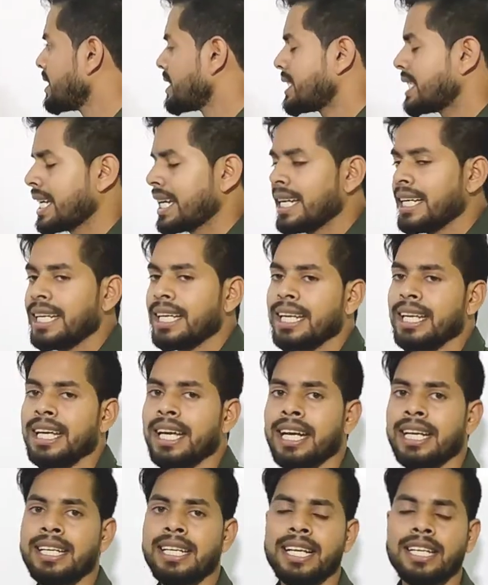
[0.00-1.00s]
secondary
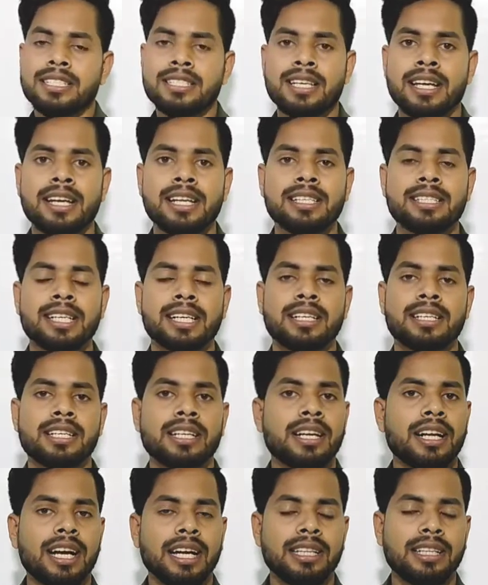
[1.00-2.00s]
and tertiary
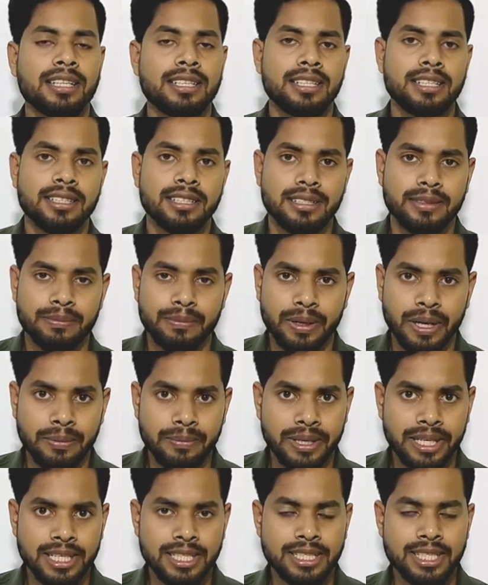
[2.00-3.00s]
sector, either
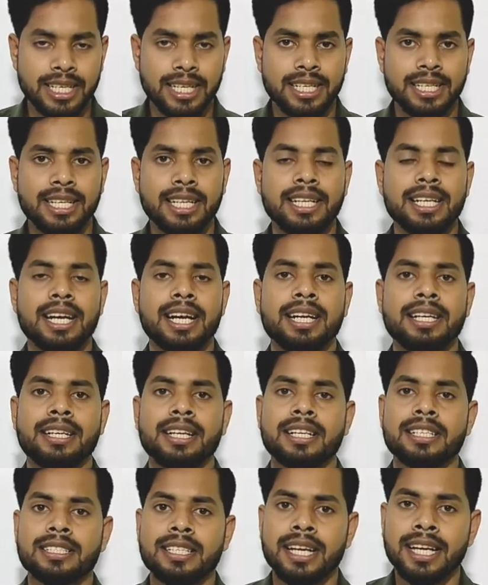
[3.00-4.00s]
primary, secondary and
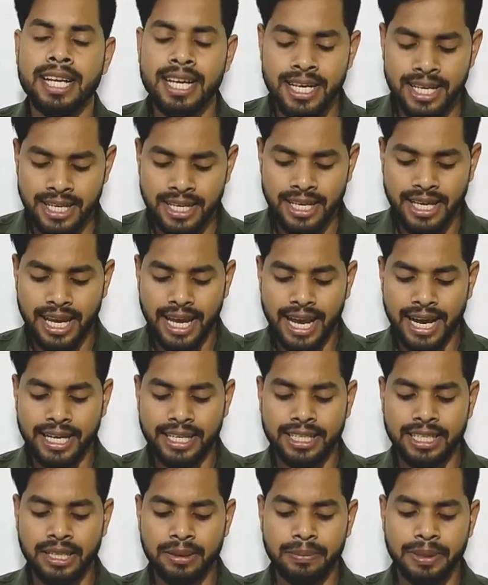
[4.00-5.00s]
tertiary
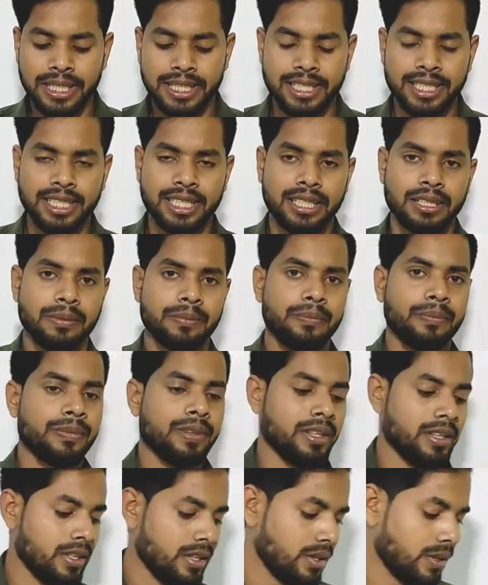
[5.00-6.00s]
activity.
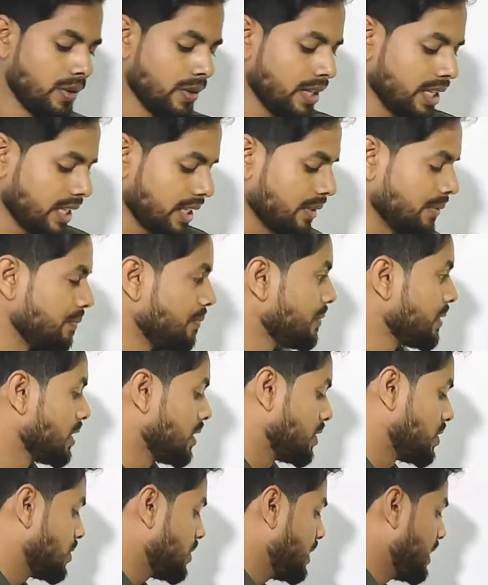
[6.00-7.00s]
Okay, so